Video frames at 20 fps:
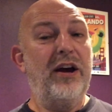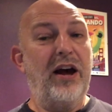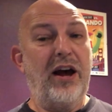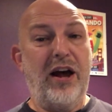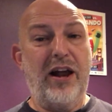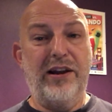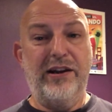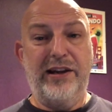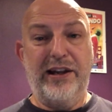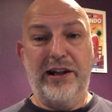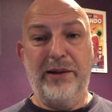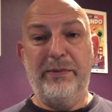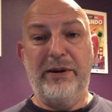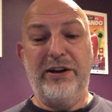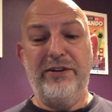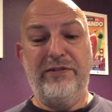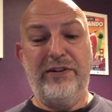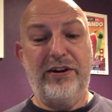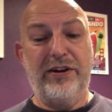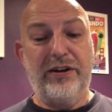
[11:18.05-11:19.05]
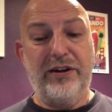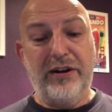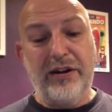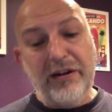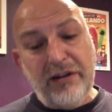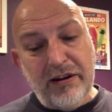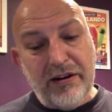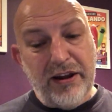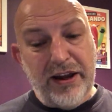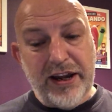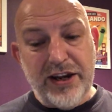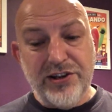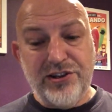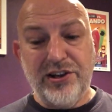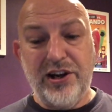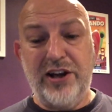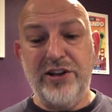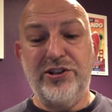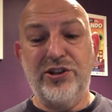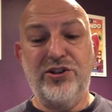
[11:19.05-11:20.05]
a little bit of an
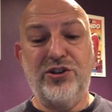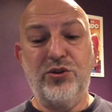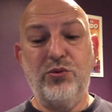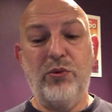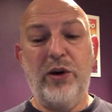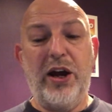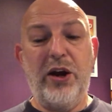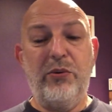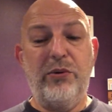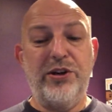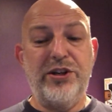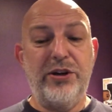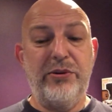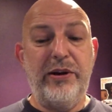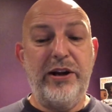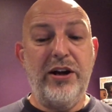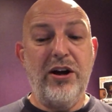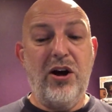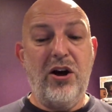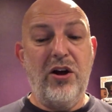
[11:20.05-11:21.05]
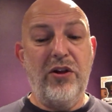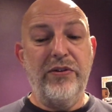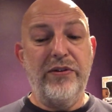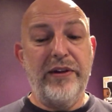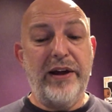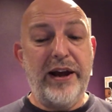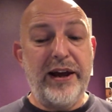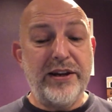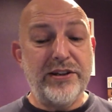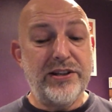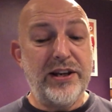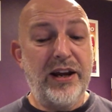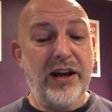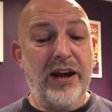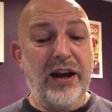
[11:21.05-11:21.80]
insight as to where we're doing on that.